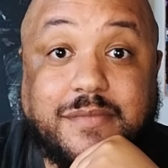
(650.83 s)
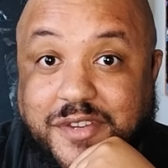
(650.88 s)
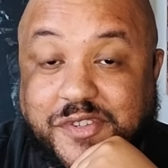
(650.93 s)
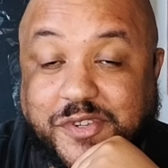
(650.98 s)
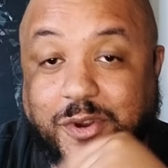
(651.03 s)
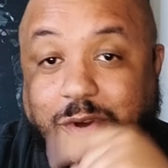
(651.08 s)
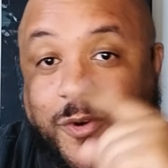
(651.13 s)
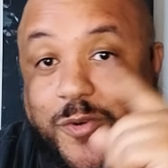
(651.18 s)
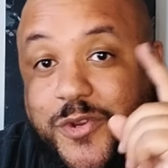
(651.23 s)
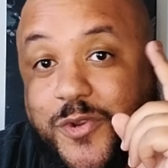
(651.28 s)

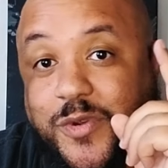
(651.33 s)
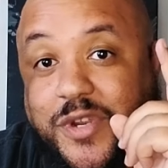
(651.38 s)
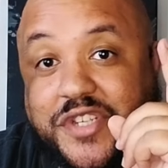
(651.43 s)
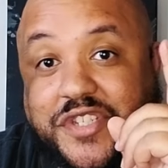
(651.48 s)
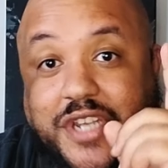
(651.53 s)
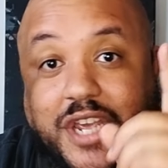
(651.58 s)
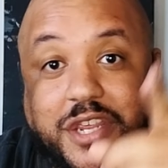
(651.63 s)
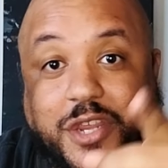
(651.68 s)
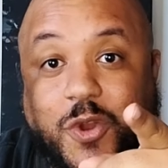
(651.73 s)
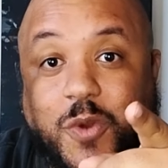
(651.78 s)
So you can
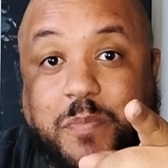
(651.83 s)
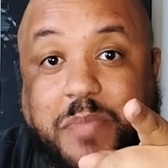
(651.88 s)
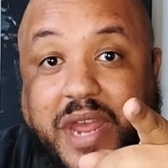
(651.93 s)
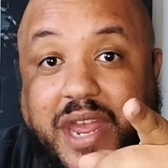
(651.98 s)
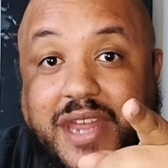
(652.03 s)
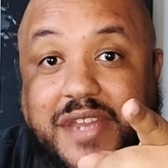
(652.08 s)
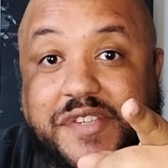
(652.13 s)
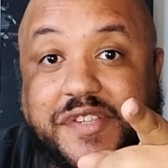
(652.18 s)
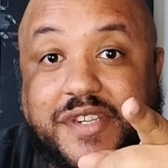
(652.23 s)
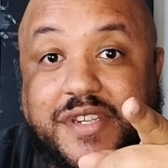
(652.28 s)
take your
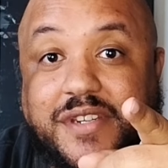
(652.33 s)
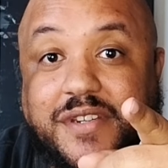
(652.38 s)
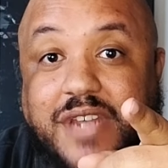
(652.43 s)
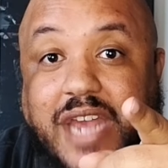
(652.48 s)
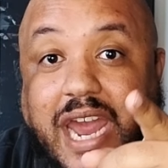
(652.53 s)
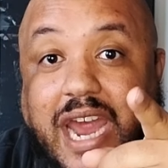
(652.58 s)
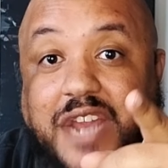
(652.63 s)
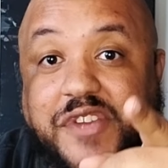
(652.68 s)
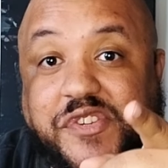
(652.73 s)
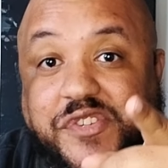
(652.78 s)

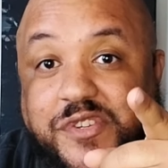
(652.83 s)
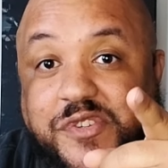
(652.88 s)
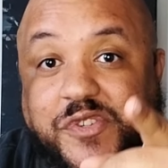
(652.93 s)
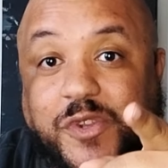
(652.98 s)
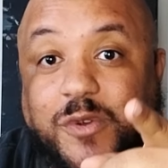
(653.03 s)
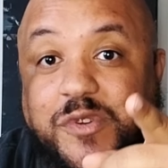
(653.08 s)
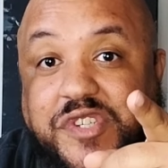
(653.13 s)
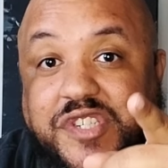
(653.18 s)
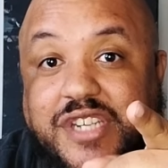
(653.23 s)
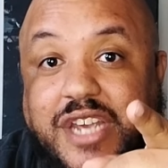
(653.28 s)
pansy ass
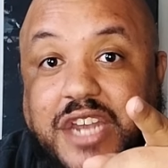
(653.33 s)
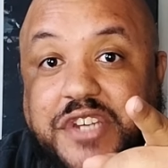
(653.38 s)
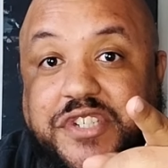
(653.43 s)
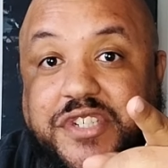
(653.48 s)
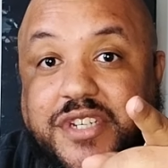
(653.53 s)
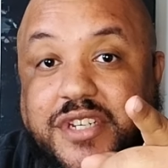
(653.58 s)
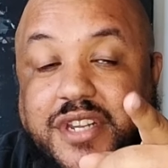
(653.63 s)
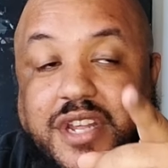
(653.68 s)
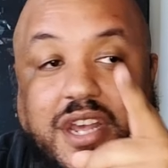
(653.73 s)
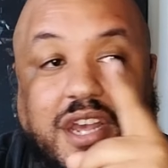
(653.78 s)

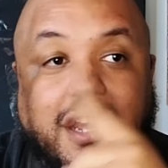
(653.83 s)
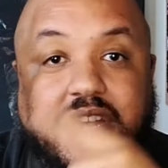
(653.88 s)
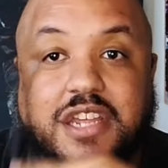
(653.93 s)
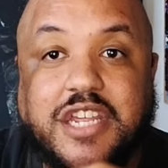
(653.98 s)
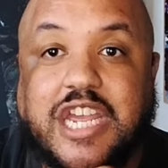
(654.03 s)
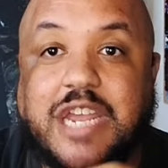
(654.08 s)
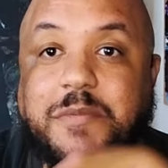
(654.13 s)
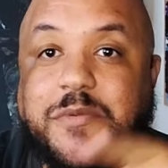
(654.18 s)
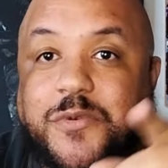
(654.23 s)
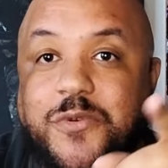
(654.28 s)
association,
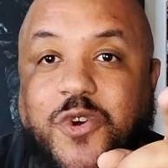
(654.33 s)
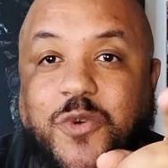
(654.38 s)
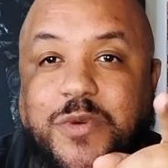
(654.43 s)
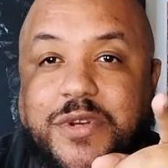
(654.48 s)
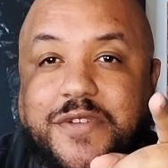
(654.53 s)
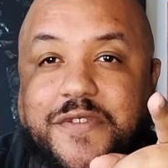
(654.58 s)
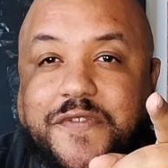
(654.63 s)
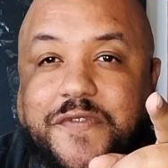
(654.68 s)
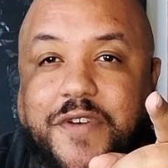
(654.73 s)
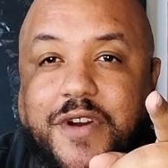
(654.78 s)
keep doing
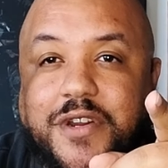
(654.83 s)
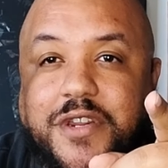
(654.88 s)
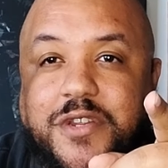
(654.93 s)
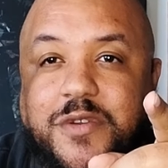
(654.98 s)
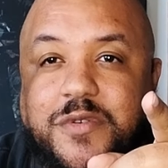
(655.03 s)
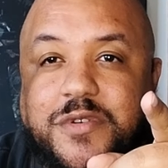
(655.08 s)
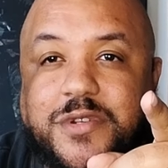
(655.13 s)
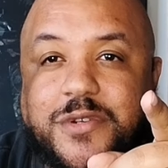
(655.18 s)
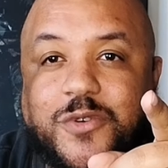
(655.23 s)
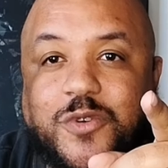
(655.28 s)
what the fuck
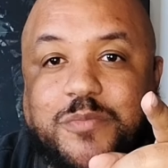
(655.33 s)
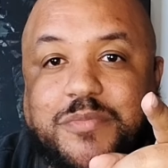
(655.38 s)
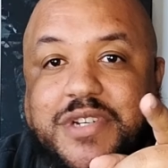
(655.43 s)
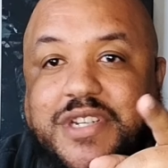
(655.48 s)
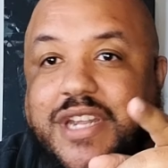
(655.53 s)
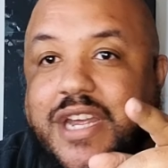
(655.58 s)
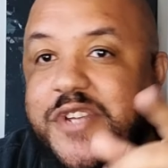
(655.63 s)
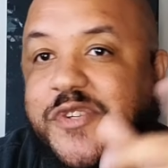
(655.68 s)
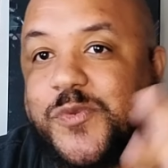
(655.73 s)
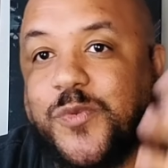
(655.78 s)
you do,
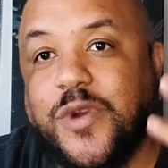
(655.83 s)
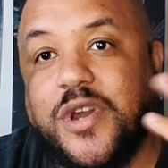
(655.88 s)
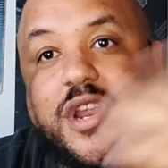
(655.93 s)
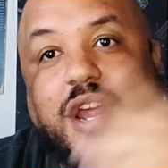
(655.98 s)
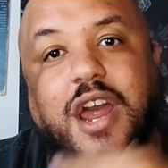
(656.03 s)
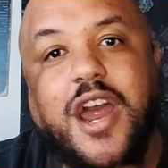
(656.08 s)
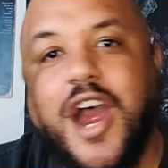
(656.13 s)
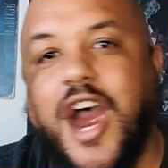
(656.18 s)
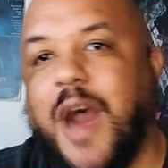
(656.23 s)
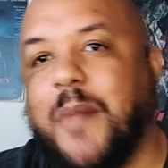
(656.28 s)
but guess what?